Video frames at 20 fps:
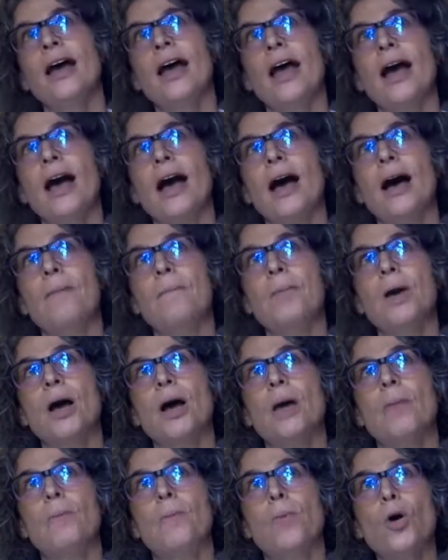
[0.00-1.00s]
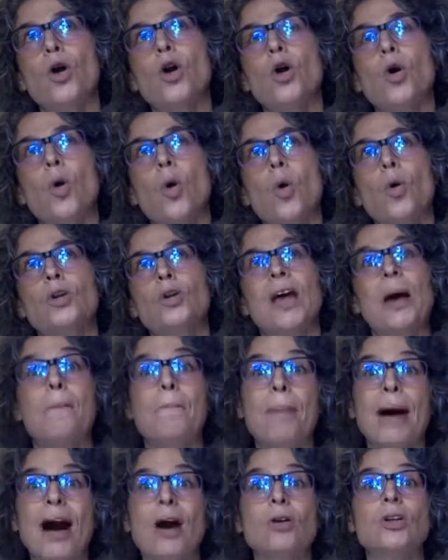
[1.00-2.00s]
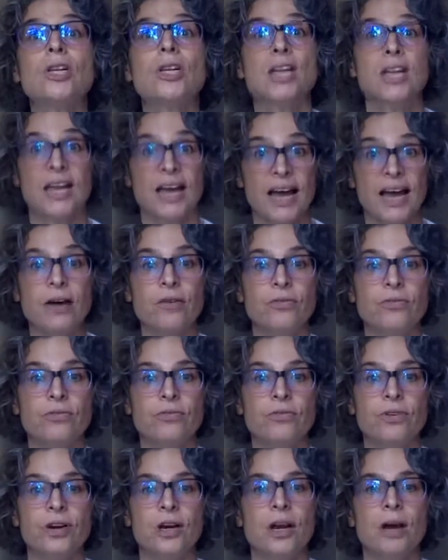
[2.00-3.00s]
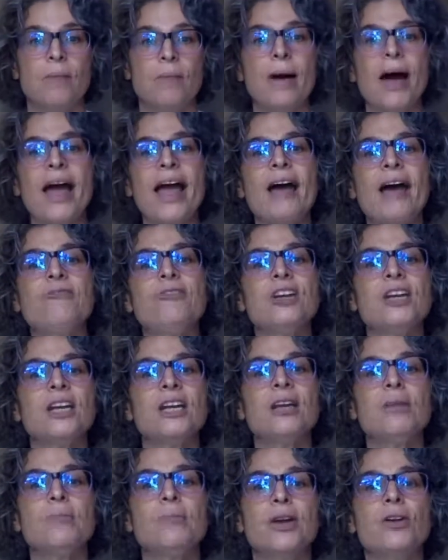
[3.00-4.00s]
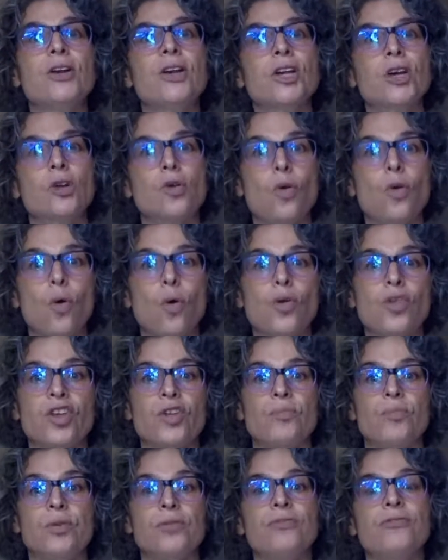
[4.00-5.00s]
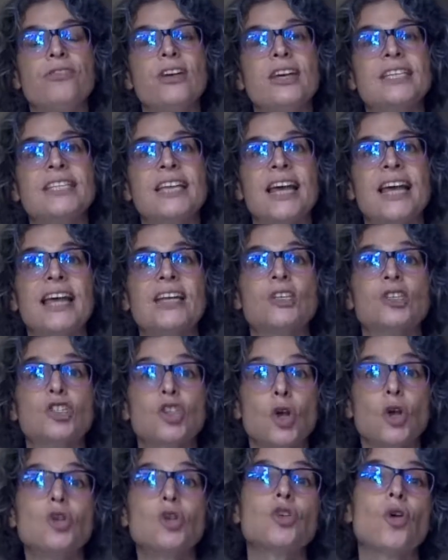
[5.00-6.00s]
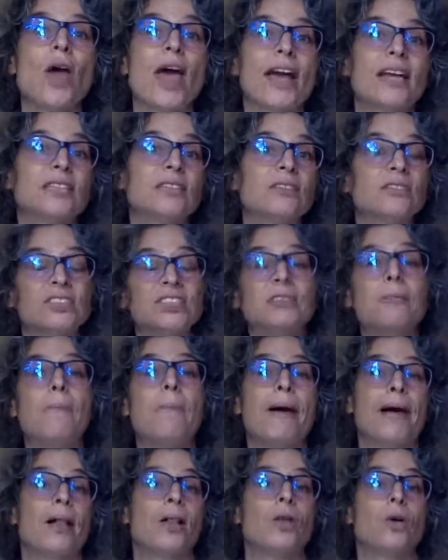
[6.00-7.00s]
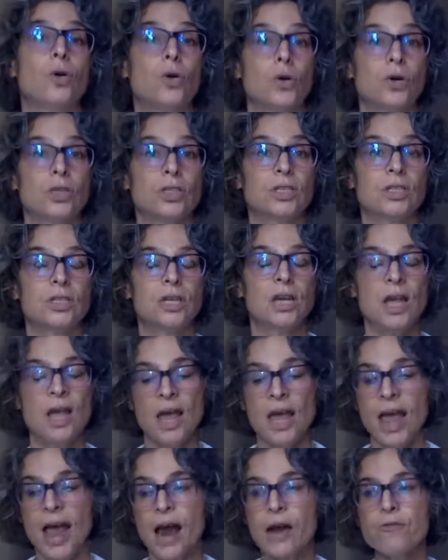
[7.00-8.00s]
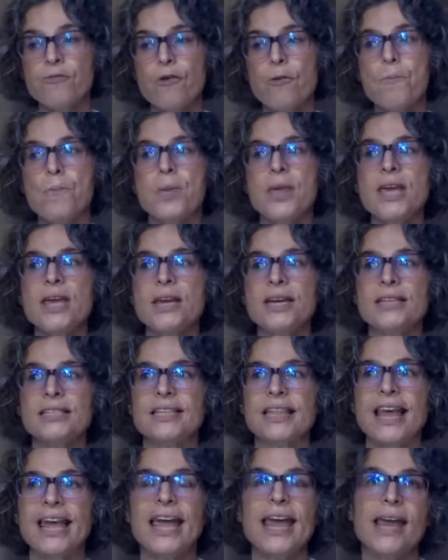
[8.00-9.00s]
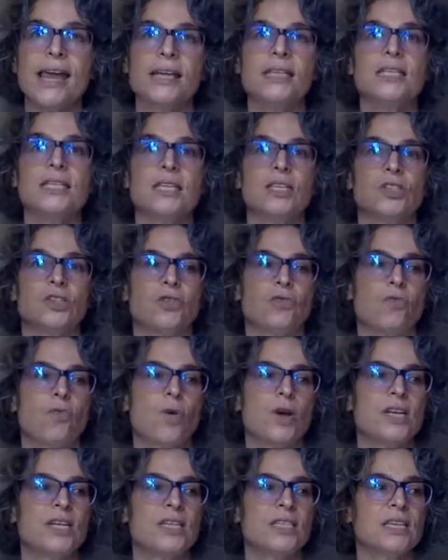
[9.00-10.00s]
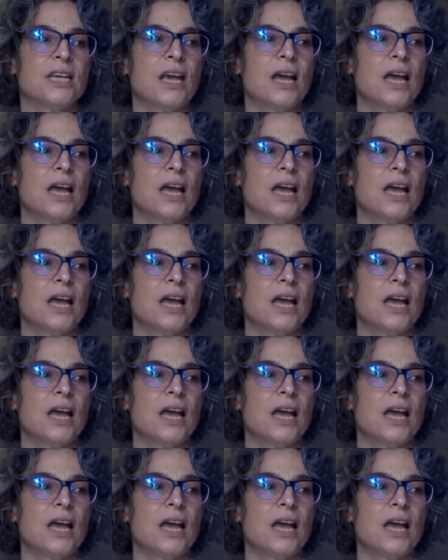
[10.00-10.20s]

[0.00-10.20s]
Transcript: a book called About Love by African-American author, professor, and social activist Bell Hooks. And for me, it is the essence of what is